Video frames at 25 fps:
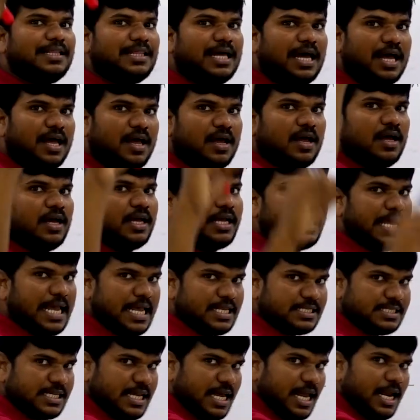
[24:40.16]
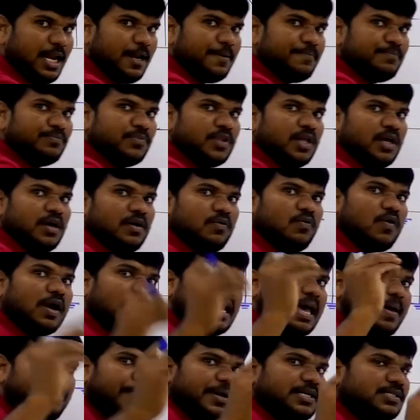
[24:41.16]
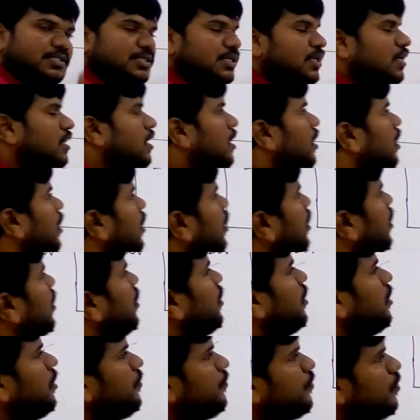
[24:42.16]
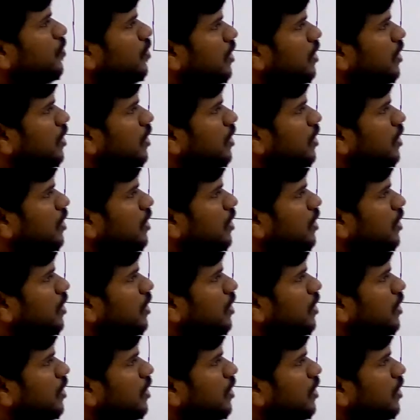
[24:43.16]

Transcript: the KCL, what happens? If you